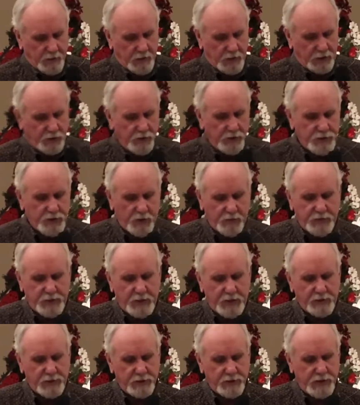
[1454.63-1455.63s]
your
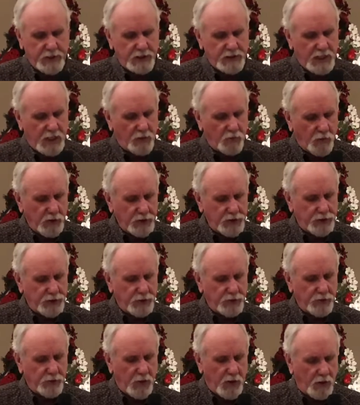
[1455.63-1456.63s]
interpretation says, "I wish
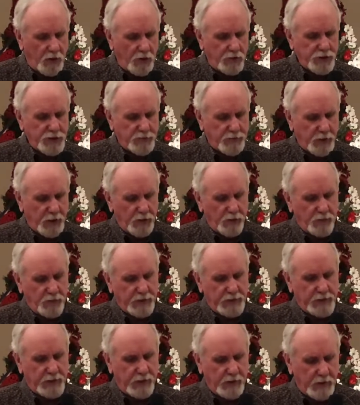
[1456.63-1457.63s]
you all spoke
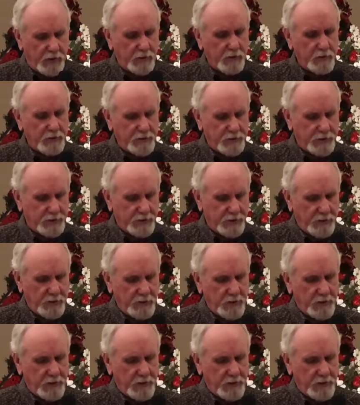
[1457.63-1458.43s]
with tongues,